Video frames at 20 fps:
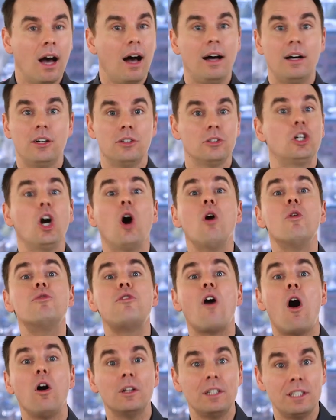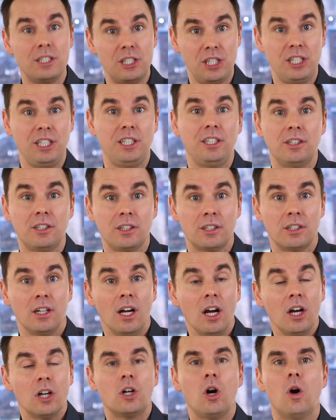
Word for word: uh, go volunteer,